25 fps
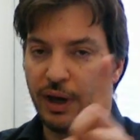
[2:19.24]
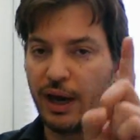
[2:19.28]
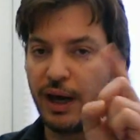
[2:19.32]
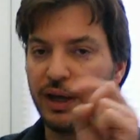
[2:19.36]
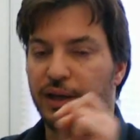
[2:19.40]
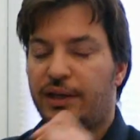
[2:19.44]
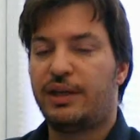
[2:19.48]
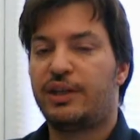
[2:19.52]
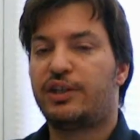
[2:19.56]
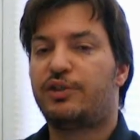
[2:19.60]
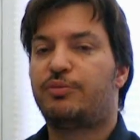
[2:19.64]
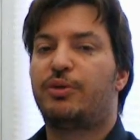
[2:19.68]

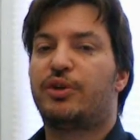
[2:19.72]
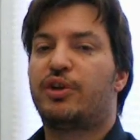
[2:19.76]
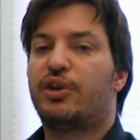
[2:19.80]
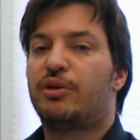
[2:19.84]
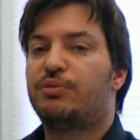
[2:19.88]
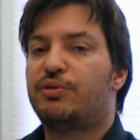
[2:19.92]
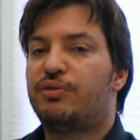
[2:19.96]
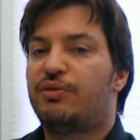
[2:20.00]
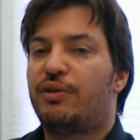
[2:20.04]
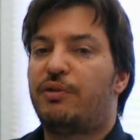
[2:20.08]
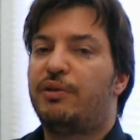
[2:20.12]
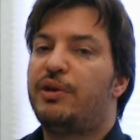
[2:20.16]
And this
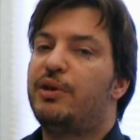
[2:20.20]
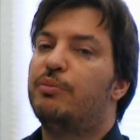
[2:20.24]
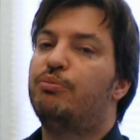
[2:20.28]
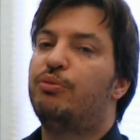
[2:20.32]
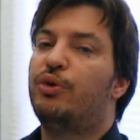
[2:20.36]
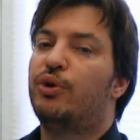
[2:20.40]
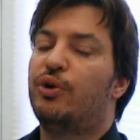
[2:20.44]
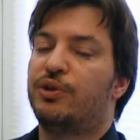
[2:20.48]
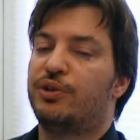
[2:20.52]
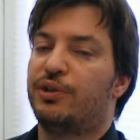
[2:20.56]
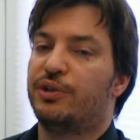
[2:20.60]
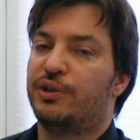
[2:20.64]
becomes very
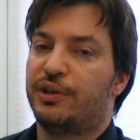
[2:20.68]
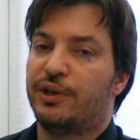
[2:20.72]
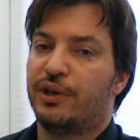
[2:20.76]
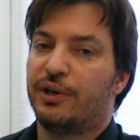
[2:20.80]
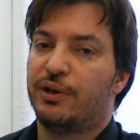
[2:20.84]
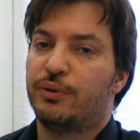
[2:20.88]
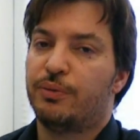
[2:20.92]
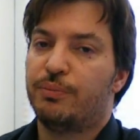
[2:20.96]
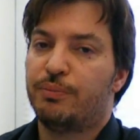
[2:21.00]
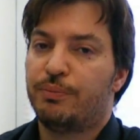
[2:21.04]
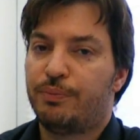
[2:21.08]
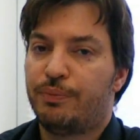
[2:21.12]
important
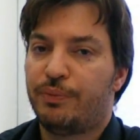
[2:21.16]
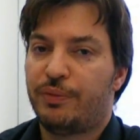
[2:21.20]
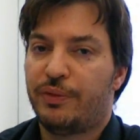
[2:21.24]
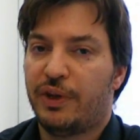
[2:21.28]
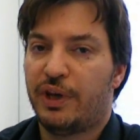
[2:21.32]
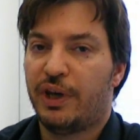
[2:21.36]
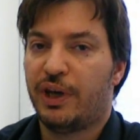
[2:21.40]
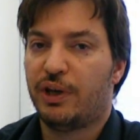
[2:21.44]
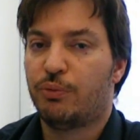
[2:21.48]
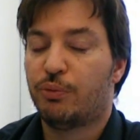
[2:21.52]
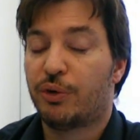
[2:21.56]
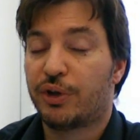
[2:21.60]
now
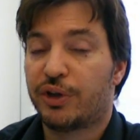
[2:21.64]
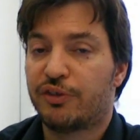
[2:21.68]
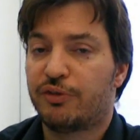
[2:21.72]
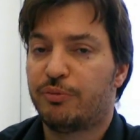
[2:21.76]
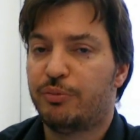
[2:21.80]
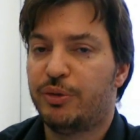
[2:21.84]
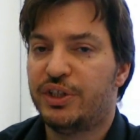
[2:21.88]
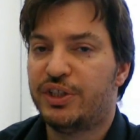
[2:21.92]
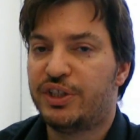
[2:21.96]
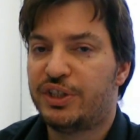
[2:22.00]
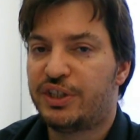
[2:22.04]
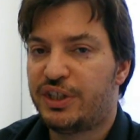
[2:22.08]
in what
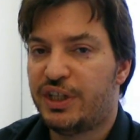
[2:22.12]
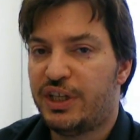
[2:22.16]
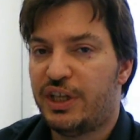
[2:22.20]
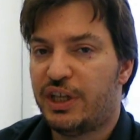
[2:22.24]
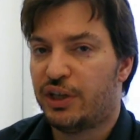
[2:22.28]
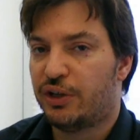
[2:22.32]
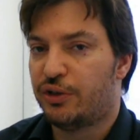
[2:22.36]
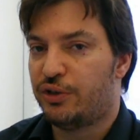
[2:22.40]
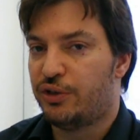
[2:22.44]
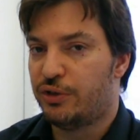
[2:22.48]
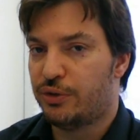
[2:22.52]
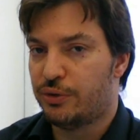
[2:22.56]
I've been
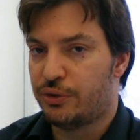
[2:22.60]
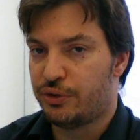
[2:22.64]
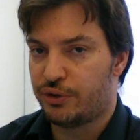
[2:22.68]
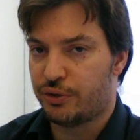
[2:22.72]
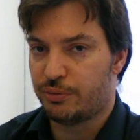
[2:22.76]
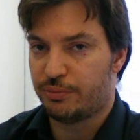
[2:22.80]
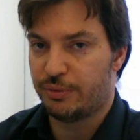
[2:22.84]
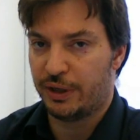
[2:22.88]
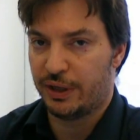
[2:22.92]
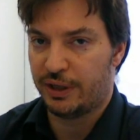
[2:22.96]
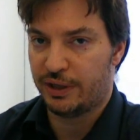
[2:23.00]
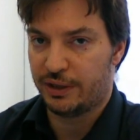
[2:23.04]
seeing on
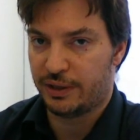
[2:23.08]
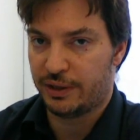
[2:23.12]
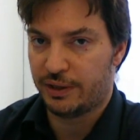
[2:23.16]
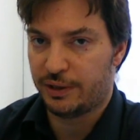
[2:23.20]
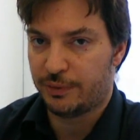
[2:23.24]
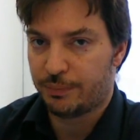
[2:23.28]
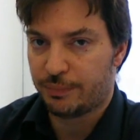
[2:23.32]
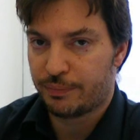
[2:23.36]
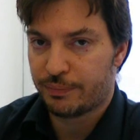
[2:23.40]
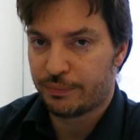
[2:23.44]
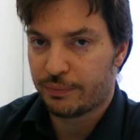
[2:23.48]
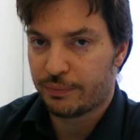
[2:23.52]
YouTube lately.